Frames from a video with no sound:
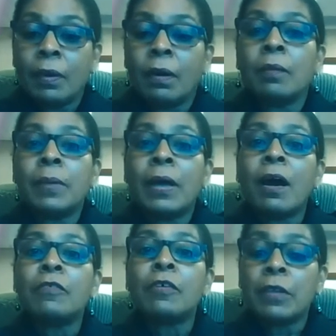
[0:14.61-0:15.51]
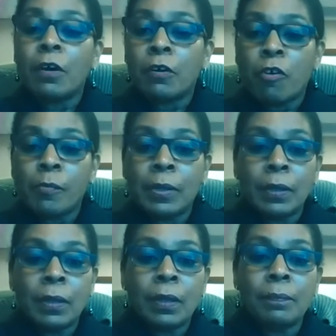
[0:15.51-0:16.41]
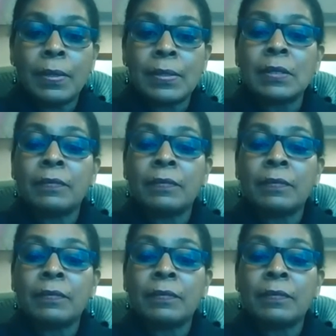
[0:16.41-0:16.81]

On behalf of the Honorable Minister